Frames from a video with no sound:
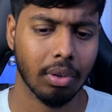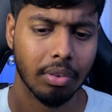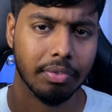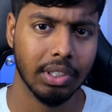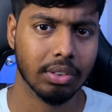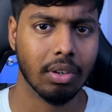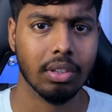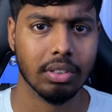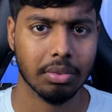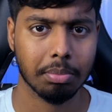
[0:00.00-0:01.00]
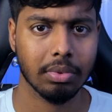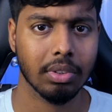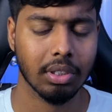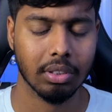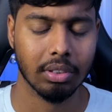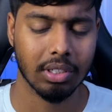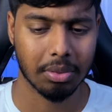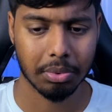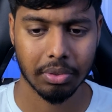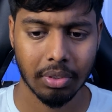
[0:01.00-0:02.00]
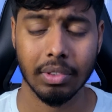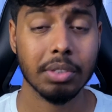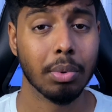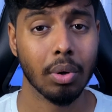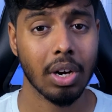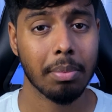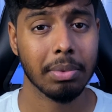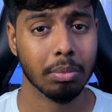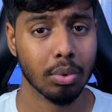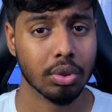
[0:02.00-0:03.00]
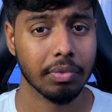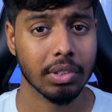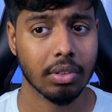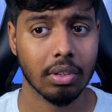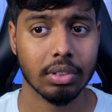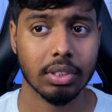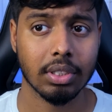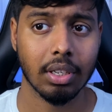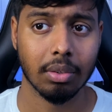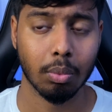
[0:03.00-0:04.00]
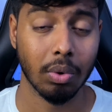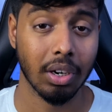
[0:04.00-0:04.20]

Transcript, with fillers: all of these colleges in the description this program in most of these colleges are